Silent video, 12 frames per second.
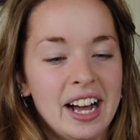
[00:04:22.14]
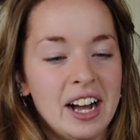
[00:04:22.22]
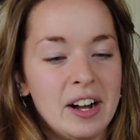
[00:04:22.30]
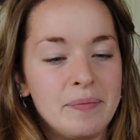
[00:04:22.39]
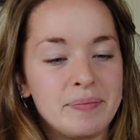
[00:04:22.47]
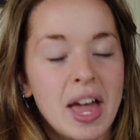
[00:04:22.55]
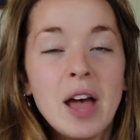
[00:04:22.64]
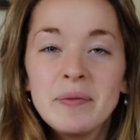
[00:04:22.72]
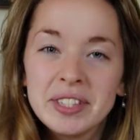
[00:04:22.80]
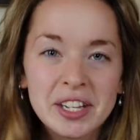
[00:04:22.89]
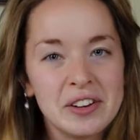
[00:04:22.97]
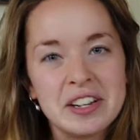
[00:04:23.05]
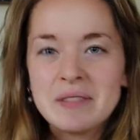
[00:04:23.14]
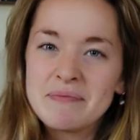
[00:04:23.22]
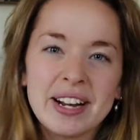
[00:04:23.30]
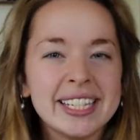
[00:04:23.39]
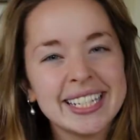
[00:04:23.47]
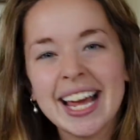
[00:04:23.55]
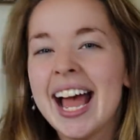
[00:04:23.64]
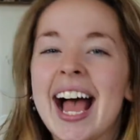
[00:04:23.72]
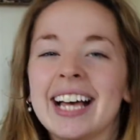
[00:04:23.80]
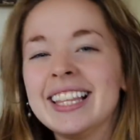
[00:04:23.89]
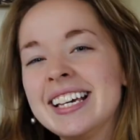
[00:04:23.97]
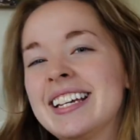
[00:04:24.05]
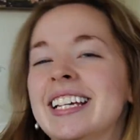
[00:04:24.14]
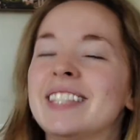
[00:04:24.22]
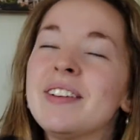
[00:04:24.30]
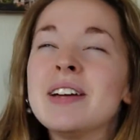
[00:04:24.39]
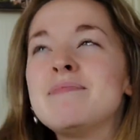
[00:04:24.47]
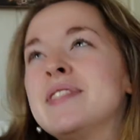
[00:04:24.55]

I'm so depressed I act like it's my